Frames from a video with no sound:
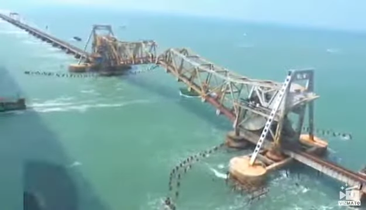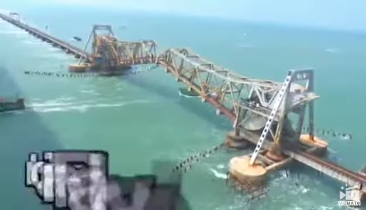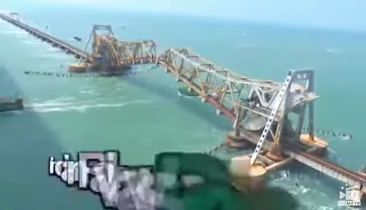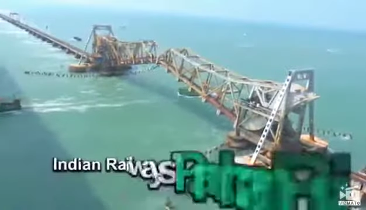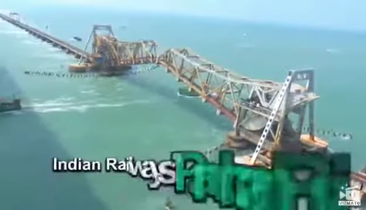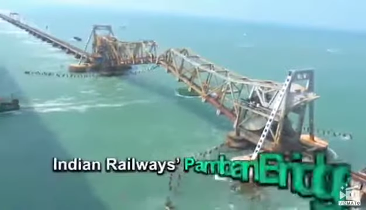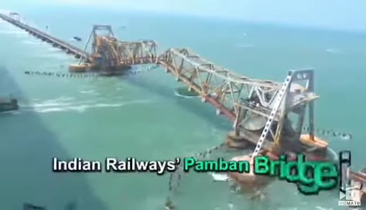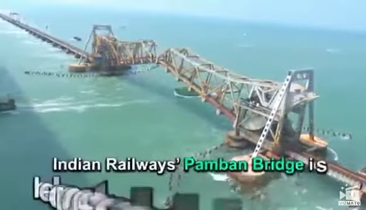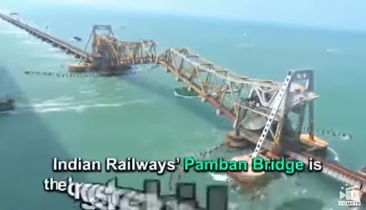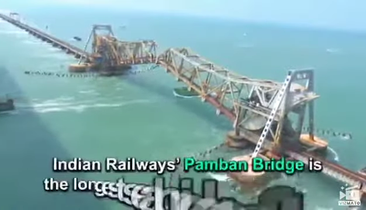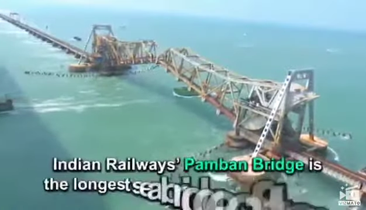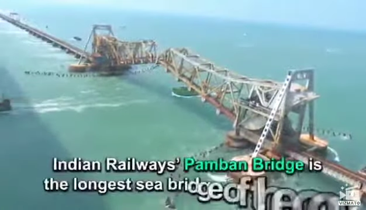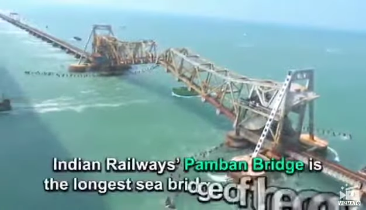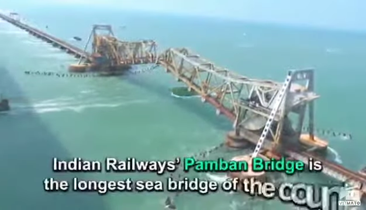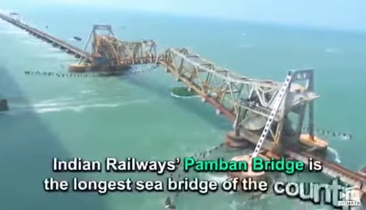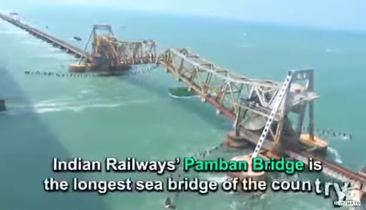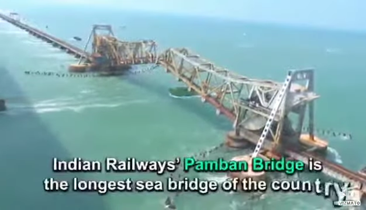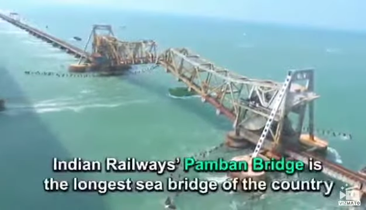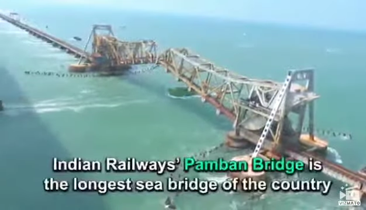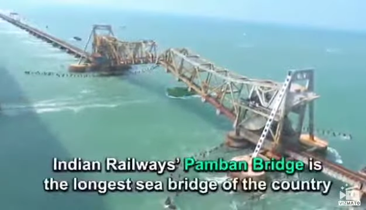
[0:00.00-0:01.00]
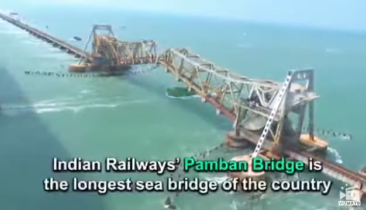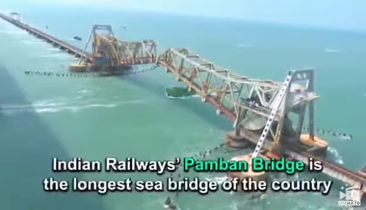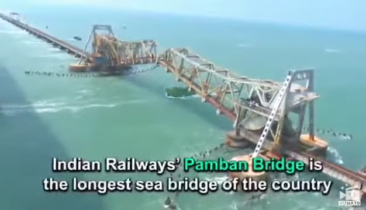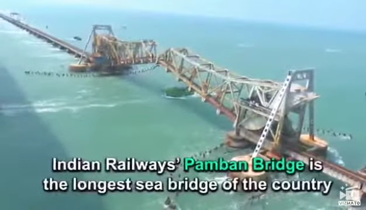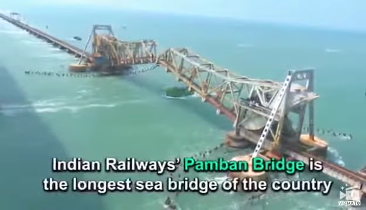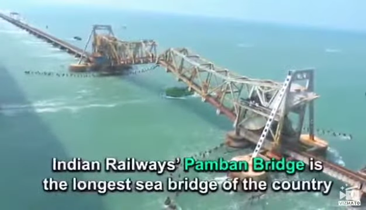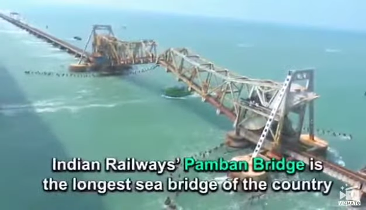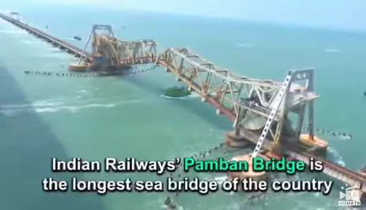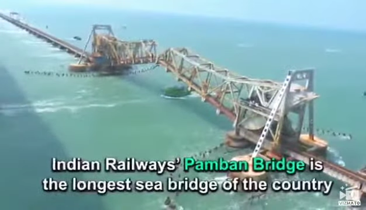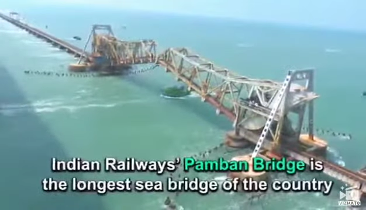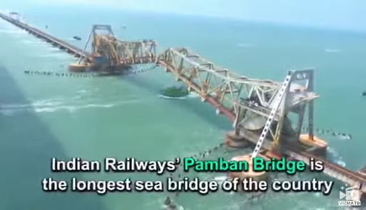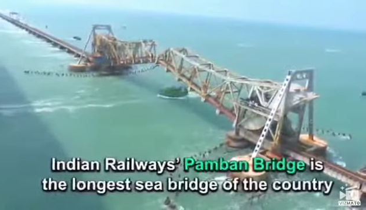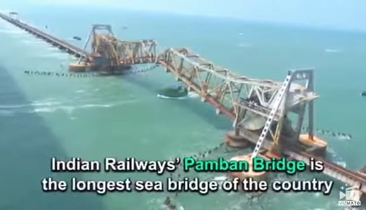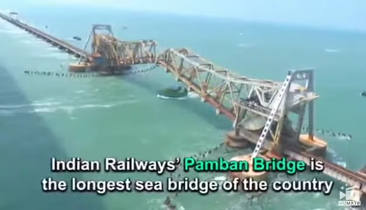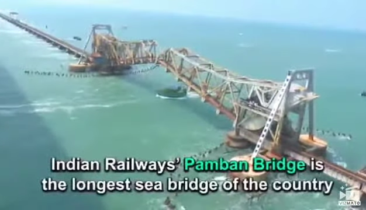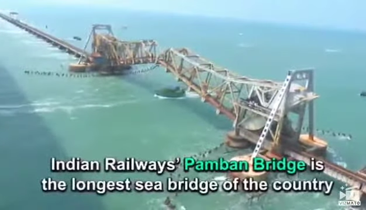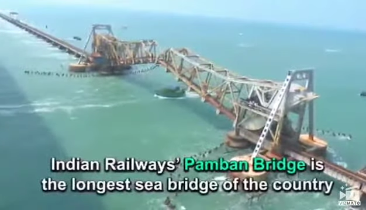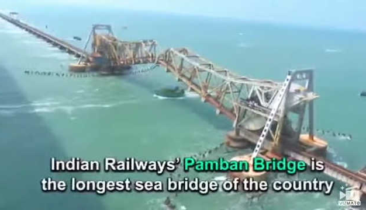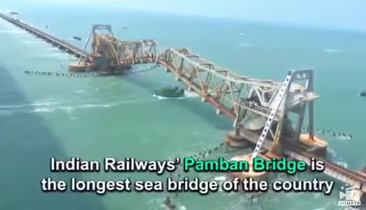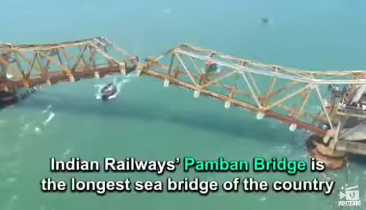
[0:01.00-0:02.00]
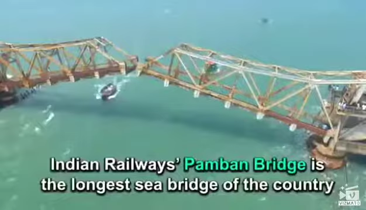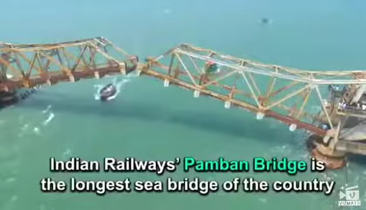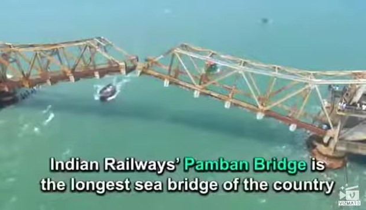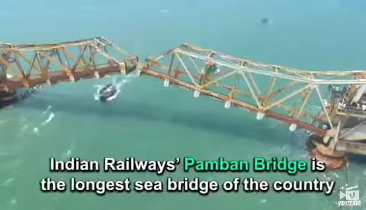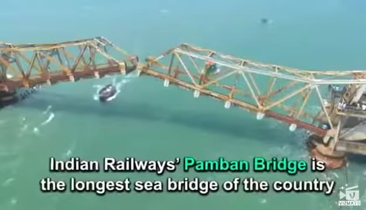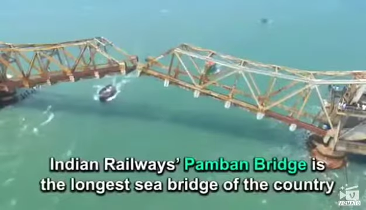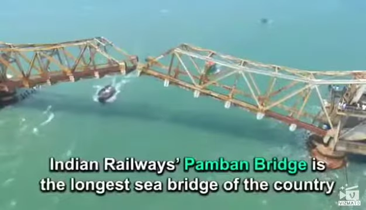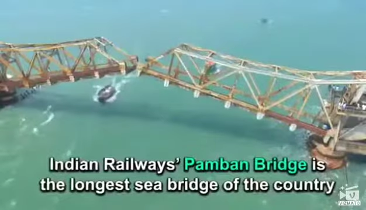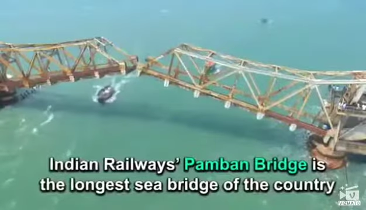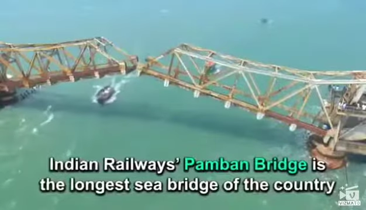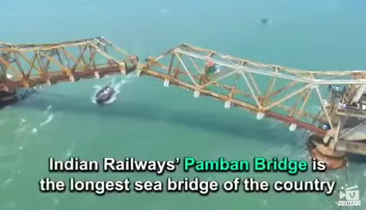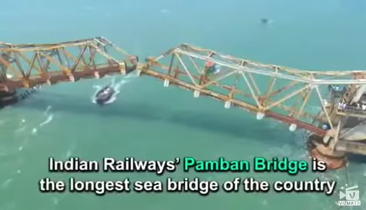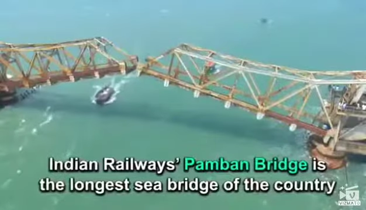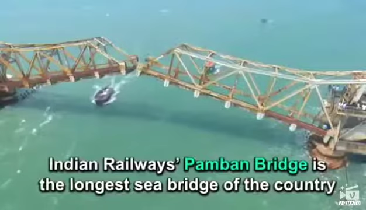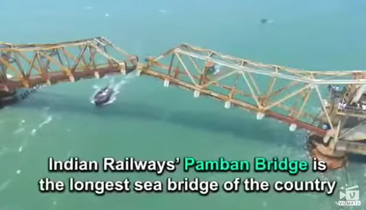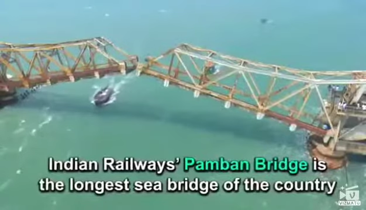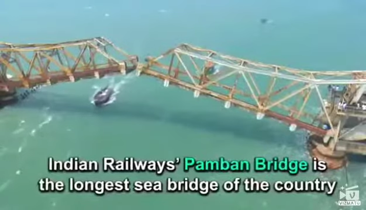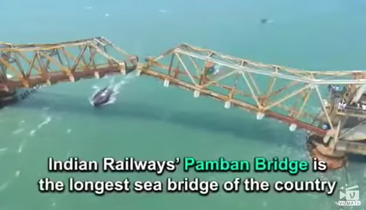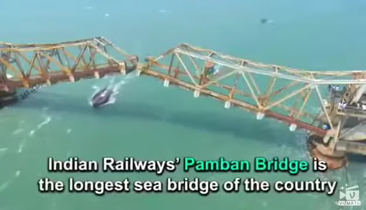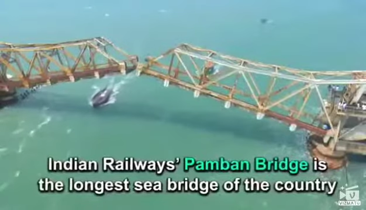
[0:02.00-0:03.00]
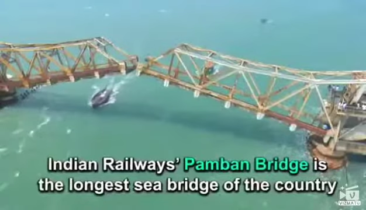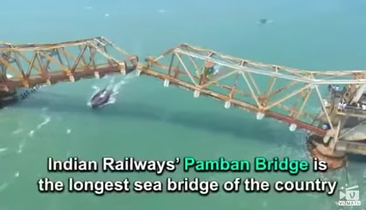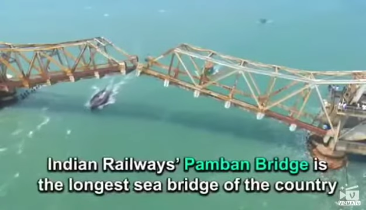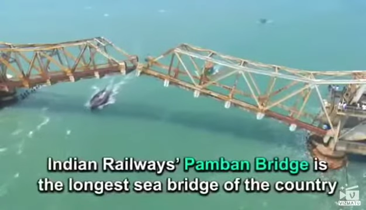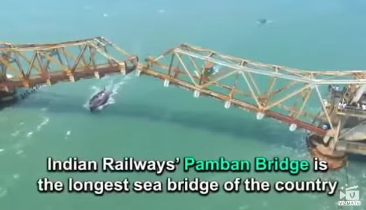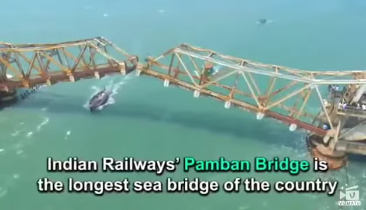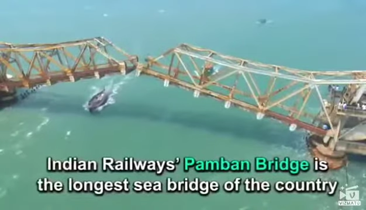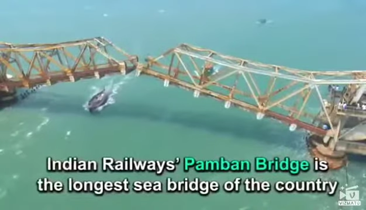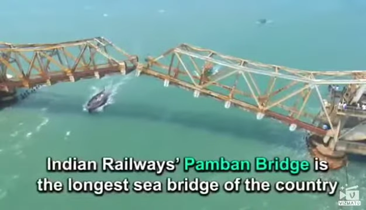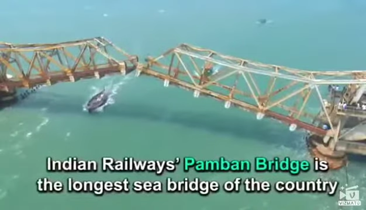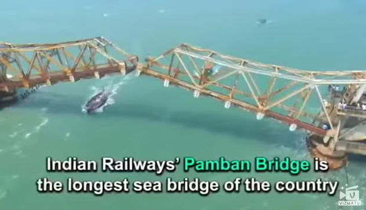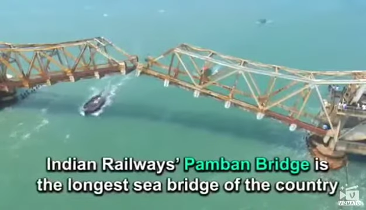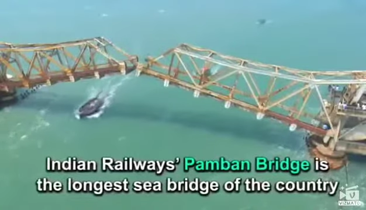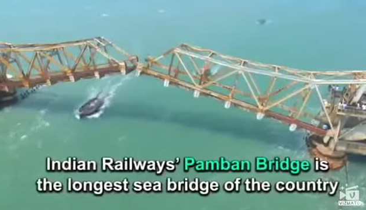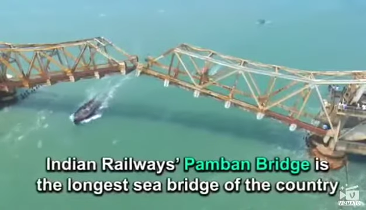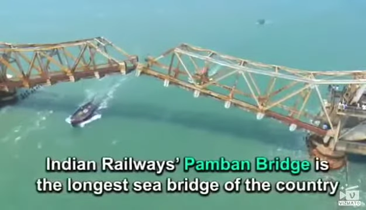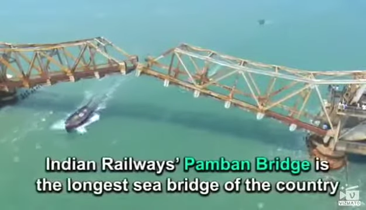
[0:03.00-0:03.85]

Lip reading: [unreadable: no face in view]